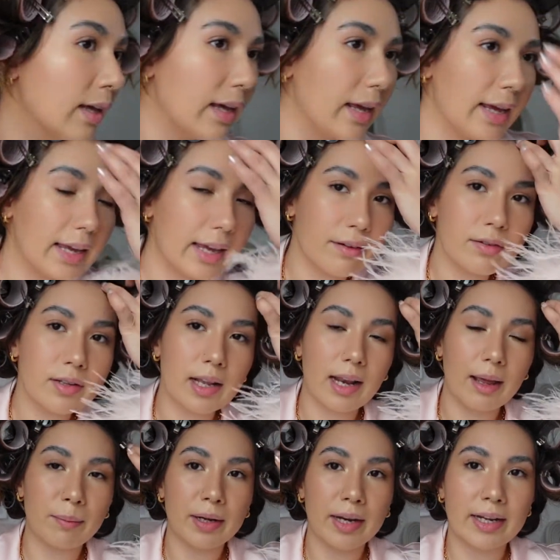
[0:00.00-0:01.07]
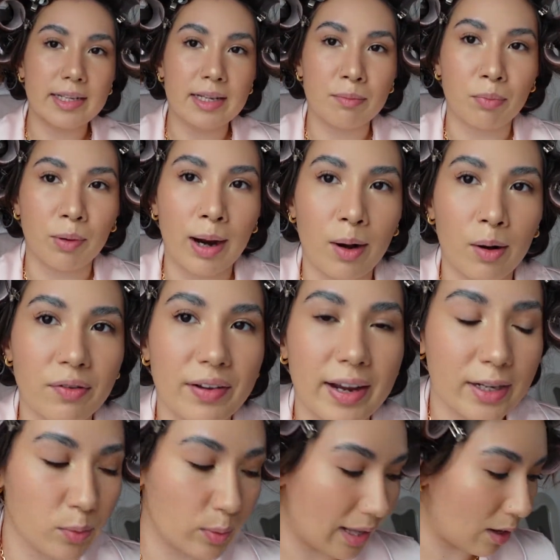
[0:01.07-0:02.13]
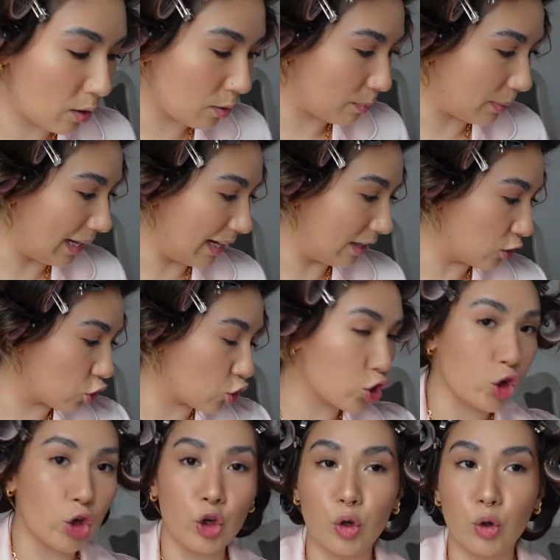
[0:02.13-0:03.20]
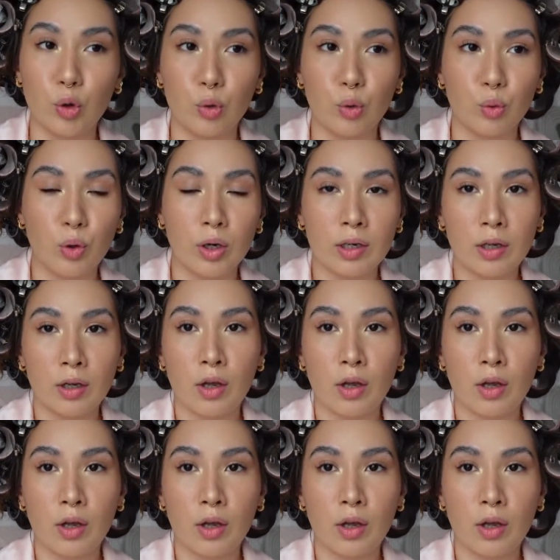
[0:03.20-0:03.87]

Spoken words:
It gives the laminated brow effect without it being too